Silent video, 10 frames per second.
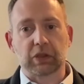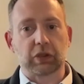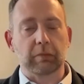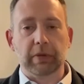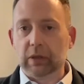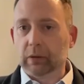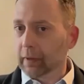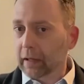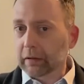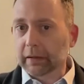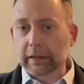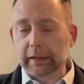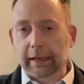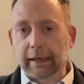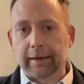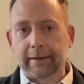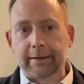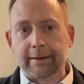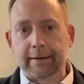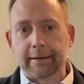should be directly
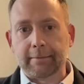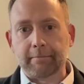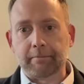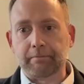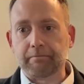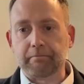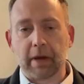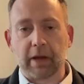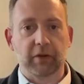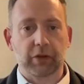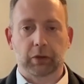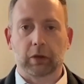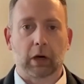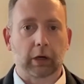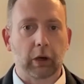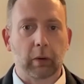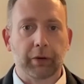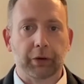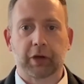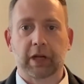on beneficial cargo and their